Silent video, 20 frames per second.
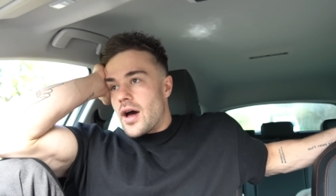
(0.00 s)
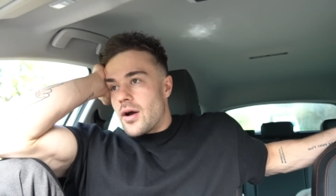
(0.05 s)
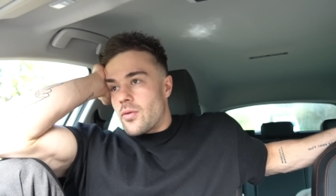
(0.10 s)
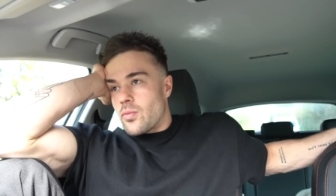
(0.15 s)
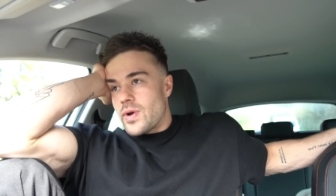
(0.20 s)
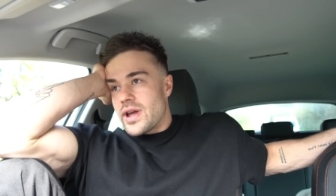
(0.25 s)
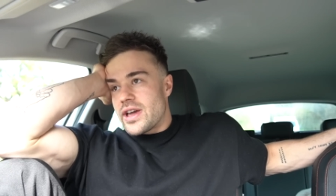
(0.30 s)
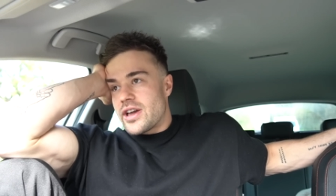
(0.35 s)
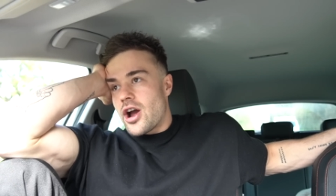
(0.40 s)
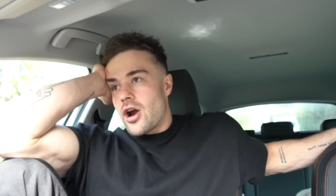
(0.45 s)

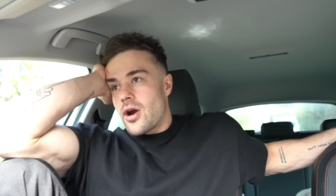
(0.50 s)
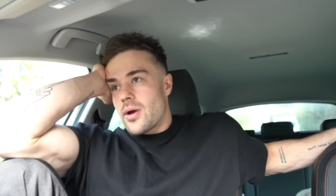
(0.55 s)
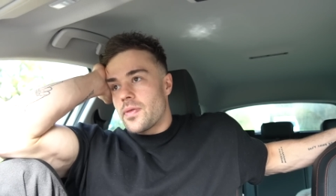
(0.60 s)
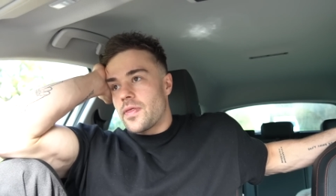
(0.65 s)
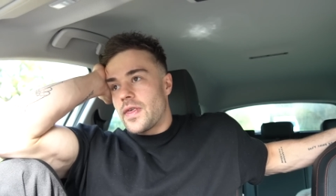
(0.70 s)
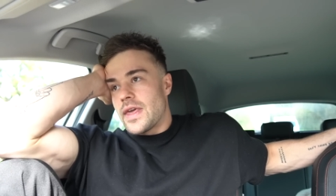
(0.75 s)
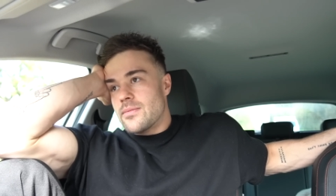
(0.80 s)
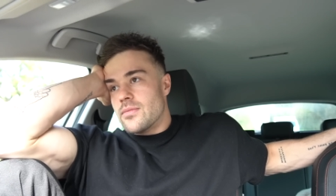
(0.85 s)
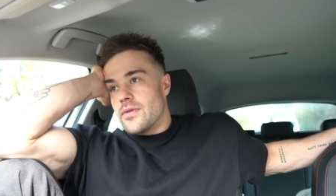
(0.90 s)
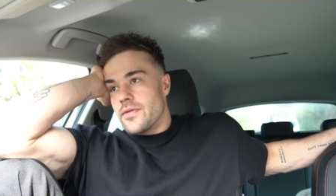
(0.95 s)
reoccurring
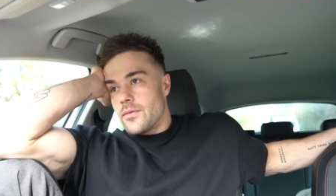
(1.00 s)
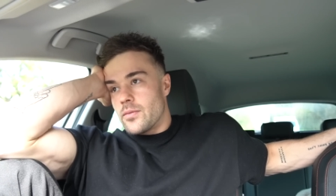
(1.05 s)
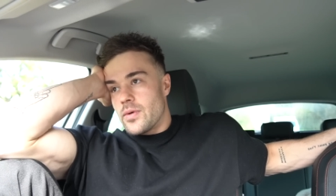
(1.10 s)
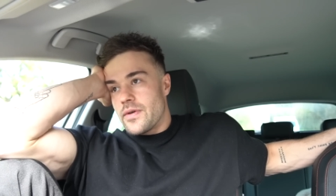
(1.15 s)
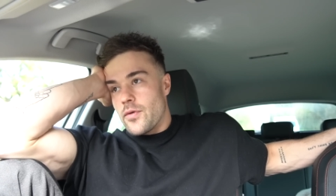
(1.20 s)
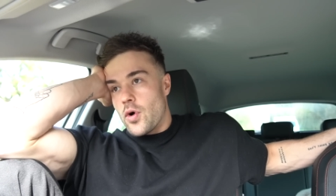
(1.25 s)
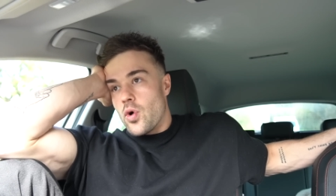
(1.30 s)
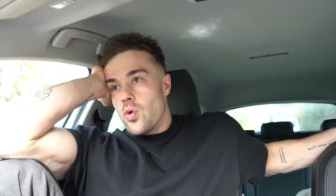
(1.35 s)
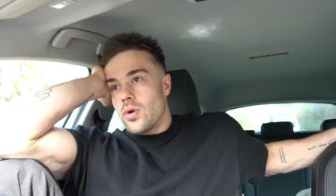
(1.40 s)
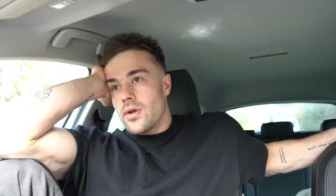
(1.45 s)
theme with,
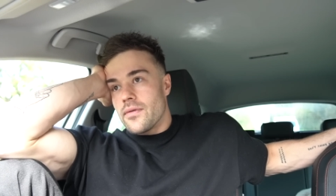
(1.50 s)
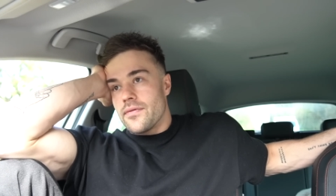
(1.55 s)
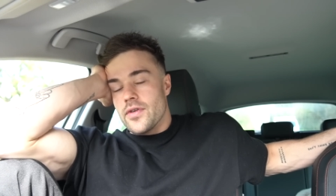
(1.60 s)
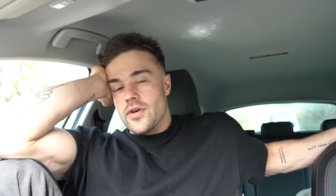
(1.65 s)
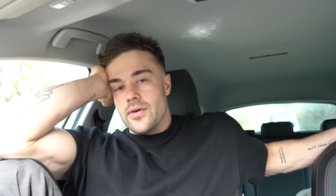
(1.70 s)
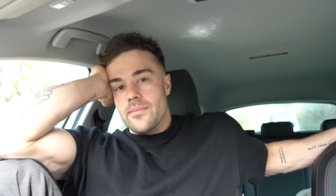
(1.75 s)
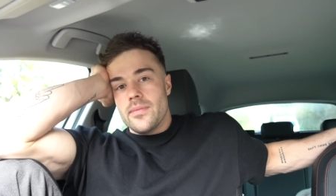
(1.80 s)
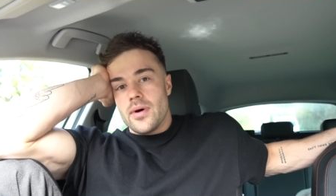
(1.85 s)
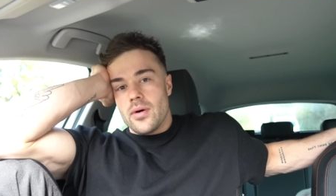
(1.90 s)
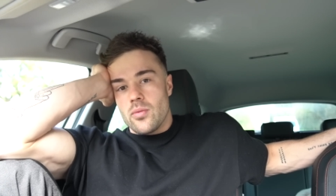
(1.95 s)
with all of
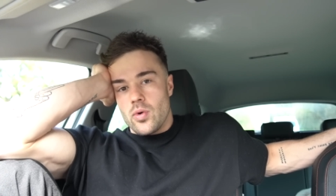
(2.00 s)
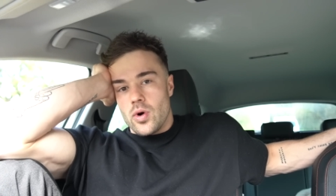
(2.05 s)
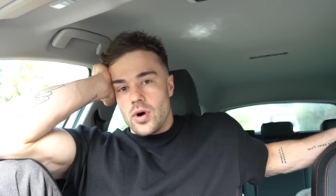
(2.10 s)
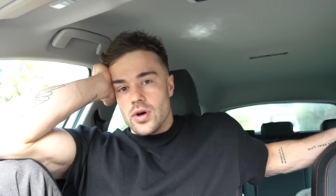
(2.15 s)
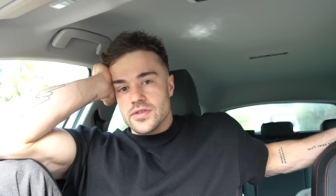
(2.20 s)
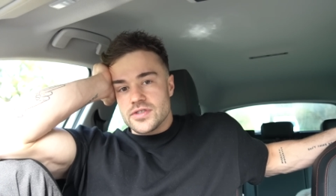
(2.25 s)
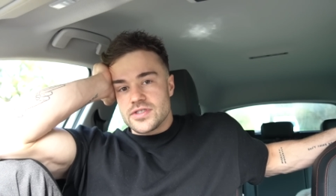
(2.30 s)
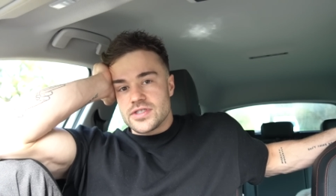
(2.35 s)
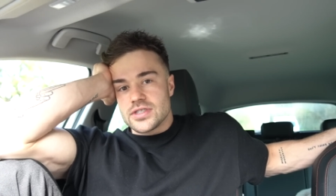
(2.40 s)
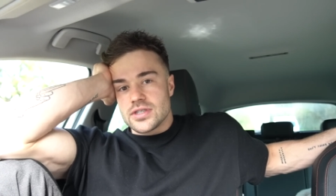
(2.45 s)
them
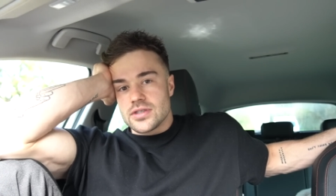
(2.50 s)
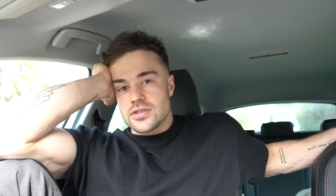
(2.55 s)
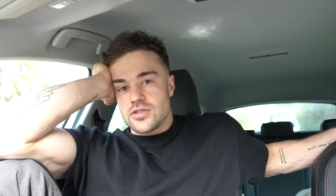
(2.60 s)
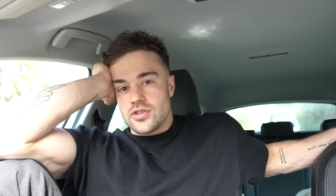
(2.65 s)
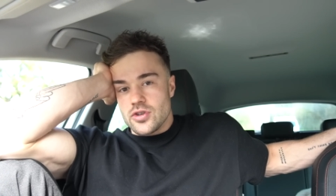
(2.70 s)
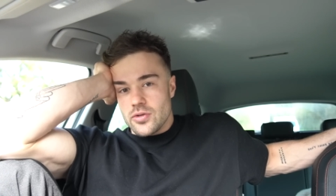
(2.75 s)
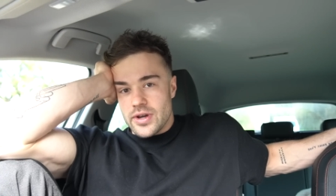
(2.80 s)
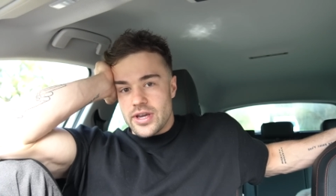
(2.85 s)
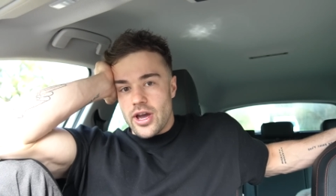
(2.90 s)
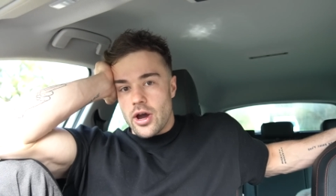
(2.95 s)
was
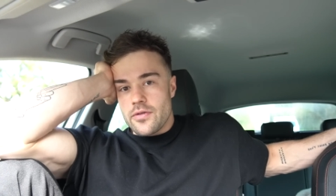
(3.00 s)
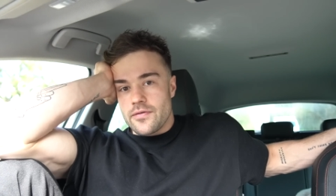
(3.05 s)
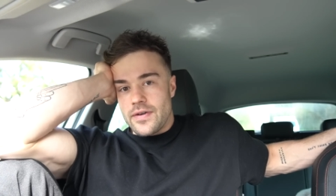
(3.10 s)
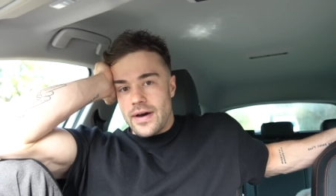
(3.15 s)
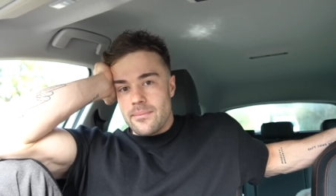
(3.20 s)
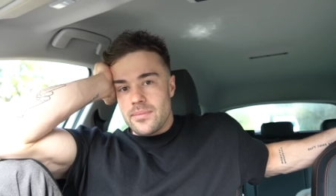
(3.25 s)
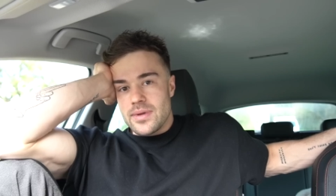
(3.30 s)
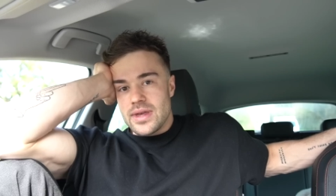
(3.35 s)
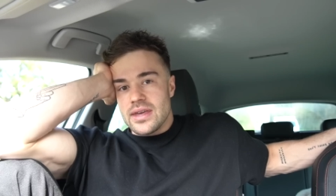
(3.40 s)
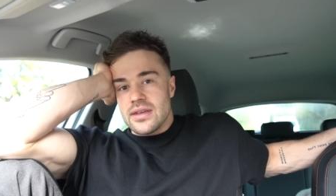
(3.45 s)
do a
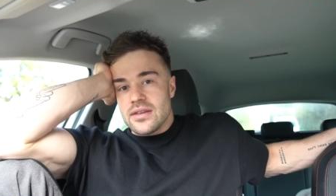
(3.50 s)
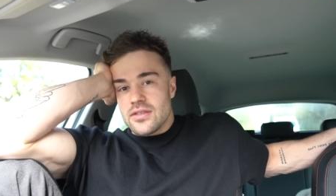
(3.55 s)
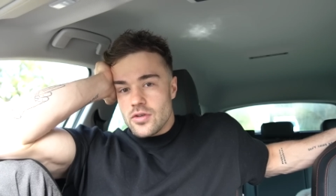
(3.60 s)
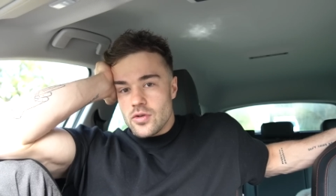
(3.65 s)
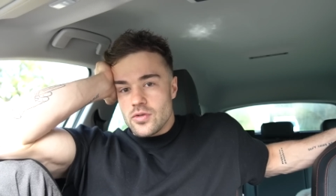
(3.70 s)
GoFundMe,